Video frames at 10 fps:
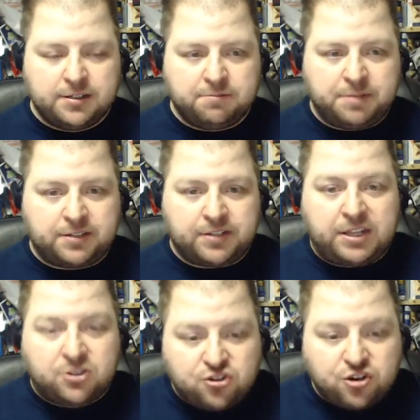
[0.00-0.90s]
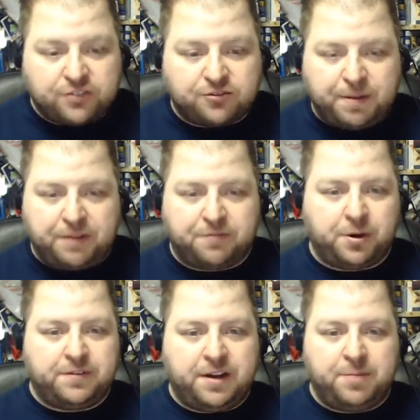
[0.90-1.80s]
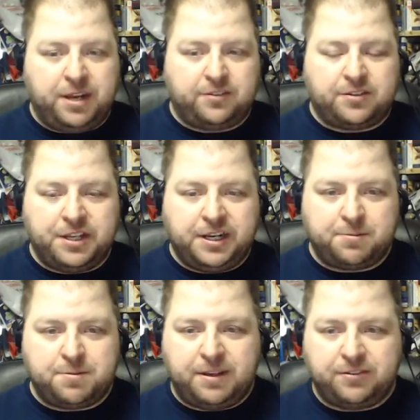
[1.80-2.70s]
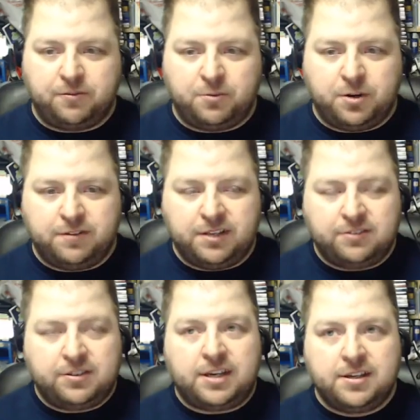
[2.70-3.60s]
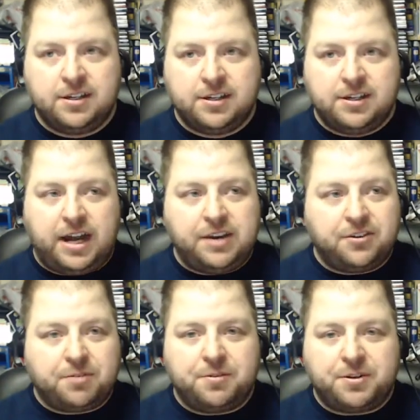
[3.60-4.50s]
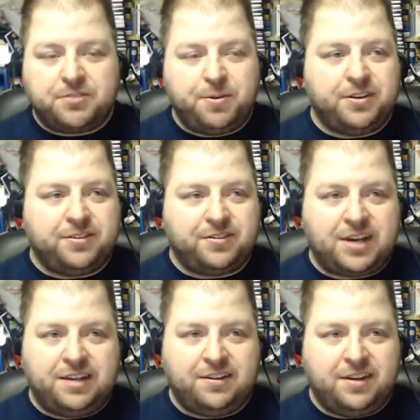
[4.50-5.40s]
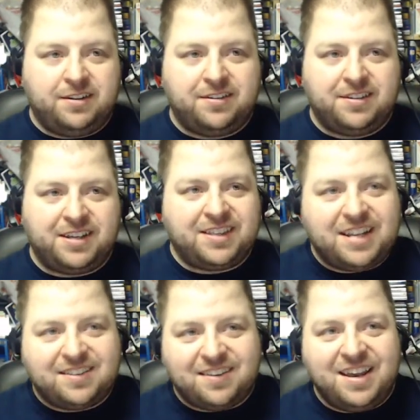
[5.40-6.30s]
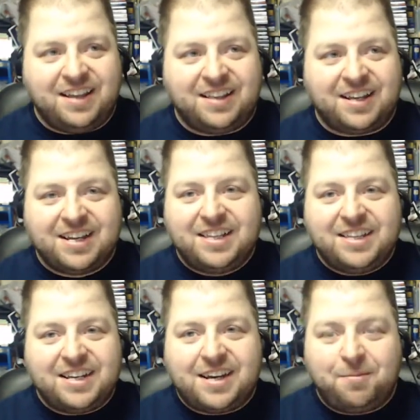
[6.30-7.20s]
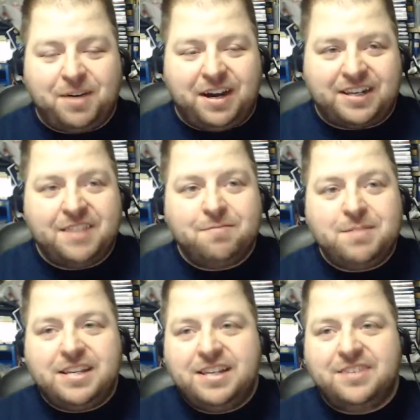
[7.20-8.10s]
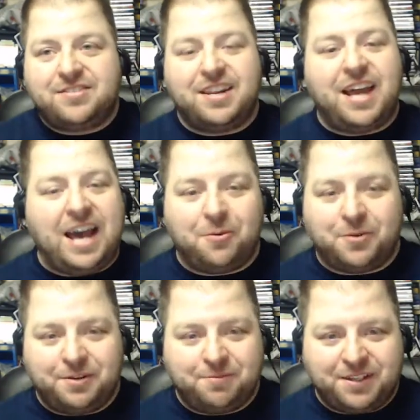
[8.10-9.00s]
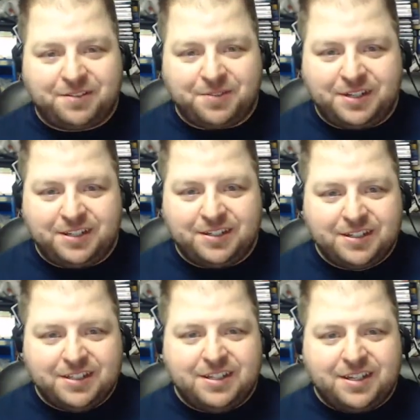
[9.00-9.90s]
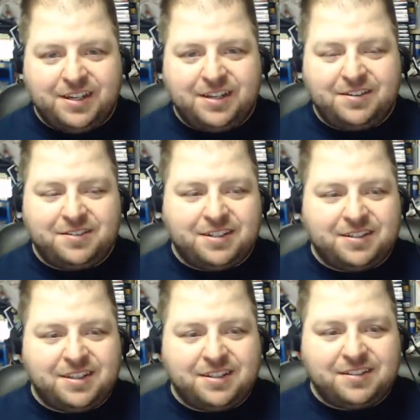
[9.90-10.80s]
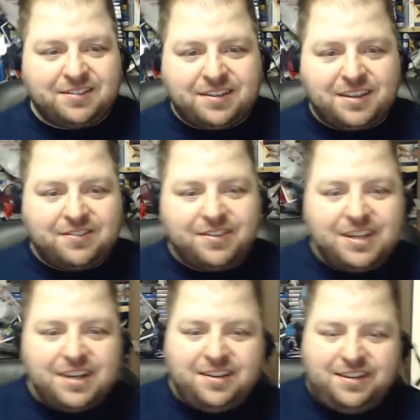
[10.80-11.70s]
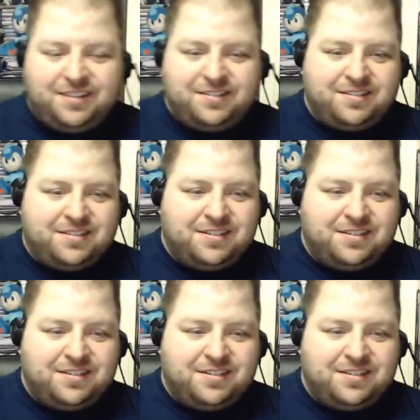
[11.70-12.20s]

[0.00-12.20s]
Because I just spent 45 minutes cleaning up the mess of one of these. Like, I just want to experience this content. Like, that's it. Like, come on, give me at least an hour in between. Like that's ridiculous.